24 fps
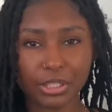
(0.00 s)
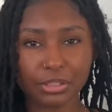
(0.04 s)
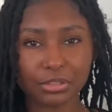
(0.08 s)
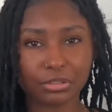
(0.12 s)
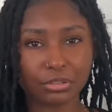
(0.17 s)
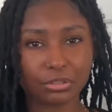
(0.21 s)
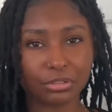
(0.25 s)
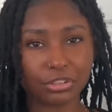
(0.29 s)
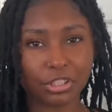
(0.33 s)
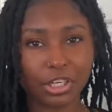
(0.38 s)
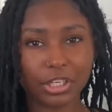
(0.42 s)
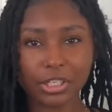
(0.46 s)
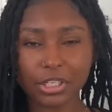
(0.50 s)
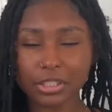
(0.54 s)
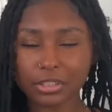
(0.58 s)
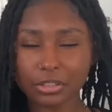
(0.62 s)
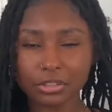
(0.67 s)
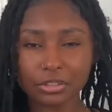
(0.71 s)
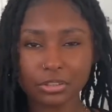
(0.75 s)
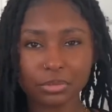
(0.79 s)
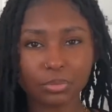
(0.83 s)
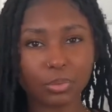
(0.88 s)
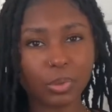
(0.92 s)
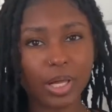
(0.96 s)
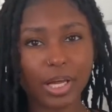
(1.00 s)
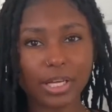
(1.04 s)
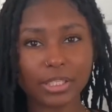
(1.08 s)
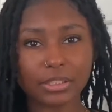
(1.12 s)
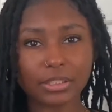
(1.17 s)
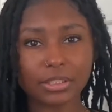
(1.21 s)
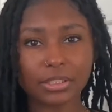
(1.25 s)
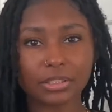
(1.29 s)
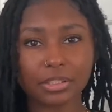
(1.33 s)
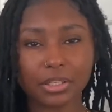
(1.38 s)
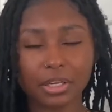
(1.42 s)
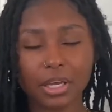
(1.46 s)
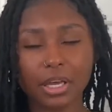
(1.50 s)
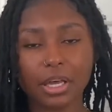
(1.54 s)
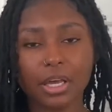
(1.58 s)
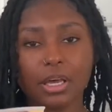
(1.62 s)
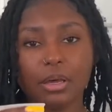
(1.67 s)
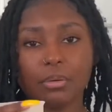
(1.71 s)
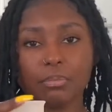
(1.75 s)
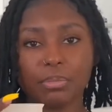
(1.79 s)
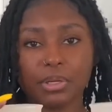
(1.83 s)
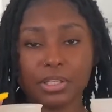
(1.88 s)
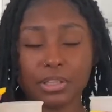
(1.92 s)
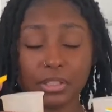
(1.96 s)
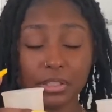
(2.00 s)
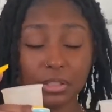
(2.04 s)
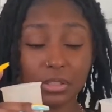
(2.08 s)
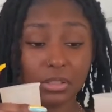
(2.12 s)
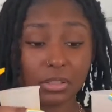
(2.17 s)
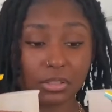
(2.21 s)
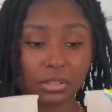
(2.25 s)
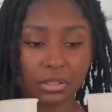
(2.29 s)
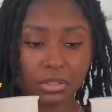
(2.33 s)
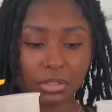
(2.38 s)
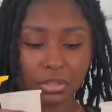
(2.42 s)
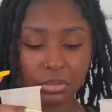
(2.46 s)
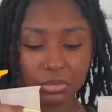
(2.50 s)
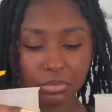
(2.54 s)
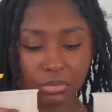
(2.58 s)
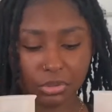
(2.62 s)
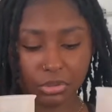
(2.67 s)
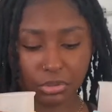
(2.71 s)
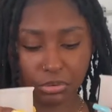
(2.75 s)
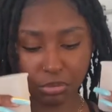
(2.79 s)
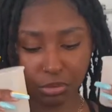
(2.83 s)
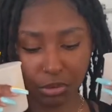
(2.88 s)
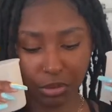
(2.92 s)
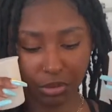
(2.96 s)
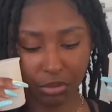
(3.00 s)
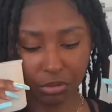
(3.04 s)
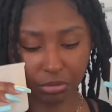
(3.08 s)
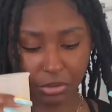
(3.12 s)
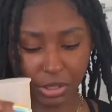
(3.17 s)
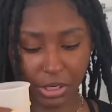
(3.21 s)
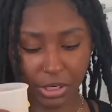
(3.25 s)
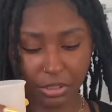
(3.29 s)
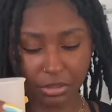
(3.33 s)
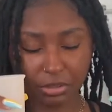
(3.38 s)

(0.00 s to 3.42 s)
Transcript: So try not to use plastic, but these silicone ones work great.